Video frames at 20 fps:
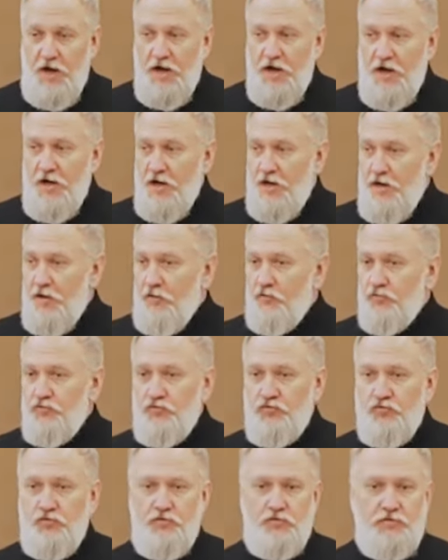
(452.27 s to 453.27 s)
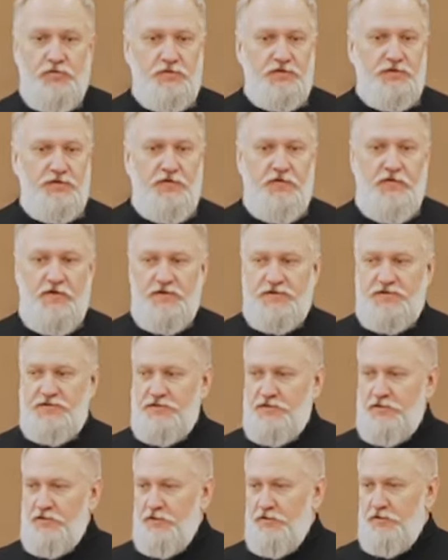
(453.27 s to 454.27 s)
The key lies in the position
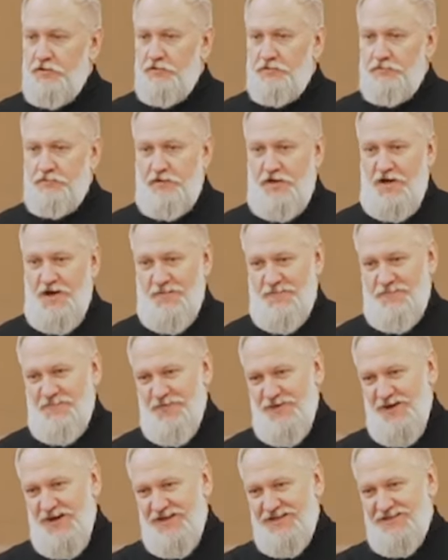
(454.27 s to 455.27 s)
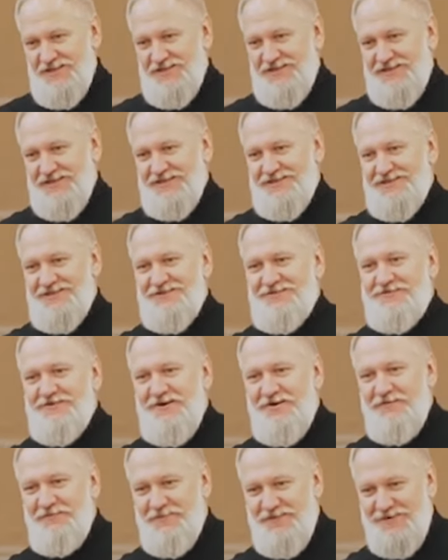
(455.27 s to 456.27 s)
of your tongue and the flow of air through your
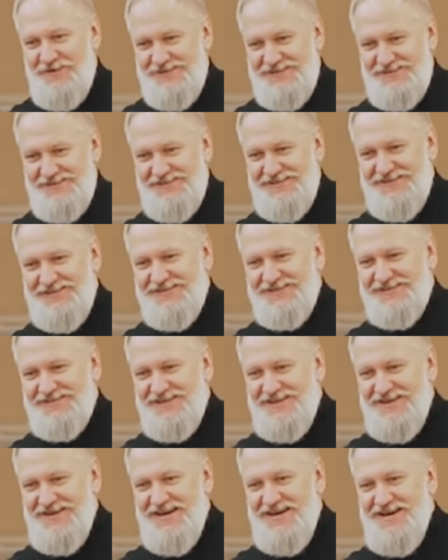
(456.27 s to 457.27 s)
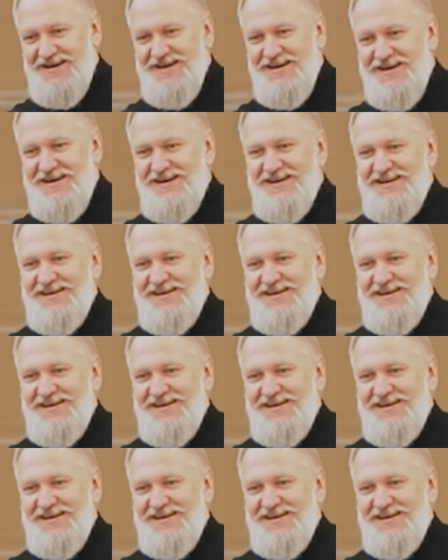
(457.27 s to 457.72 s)
mouth. With these